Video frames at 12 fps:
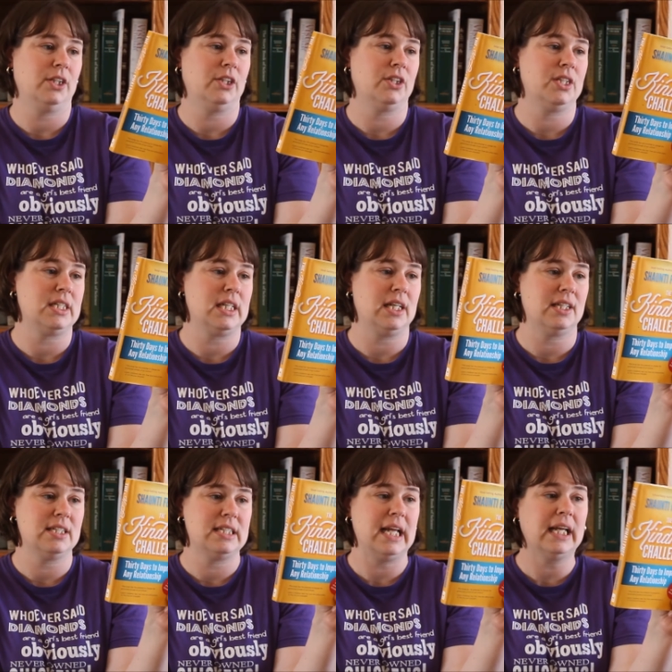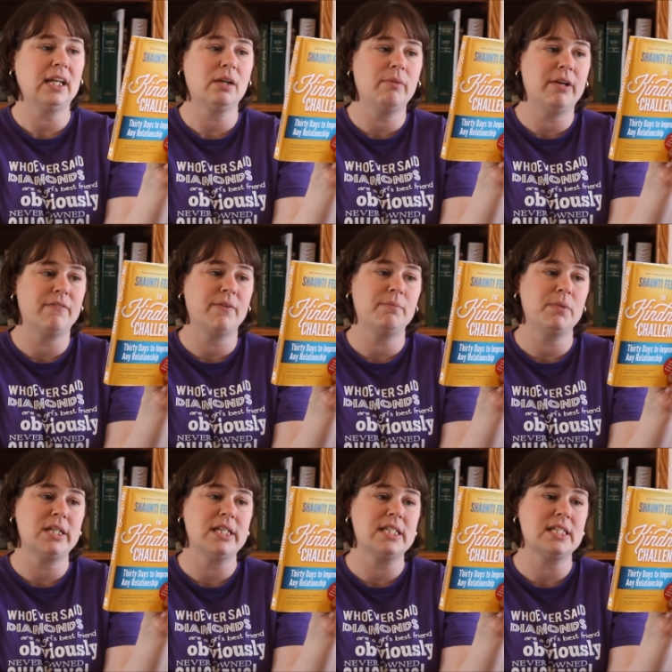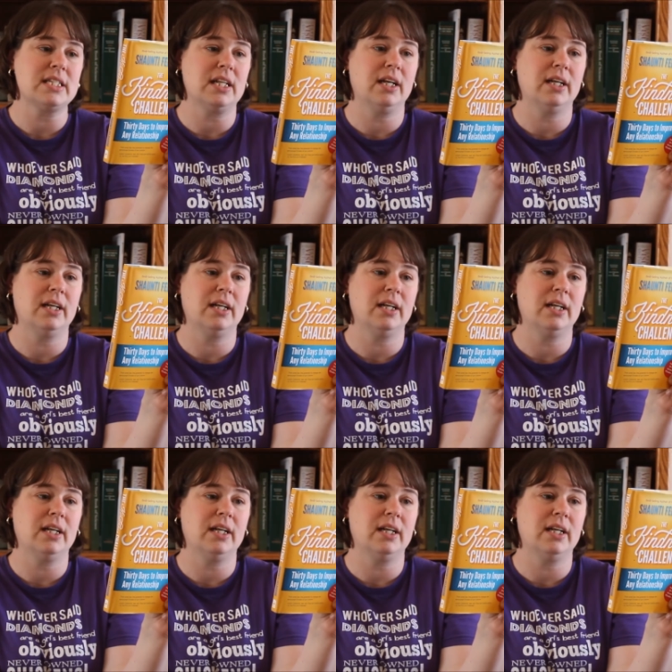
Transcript: learned taking away from this,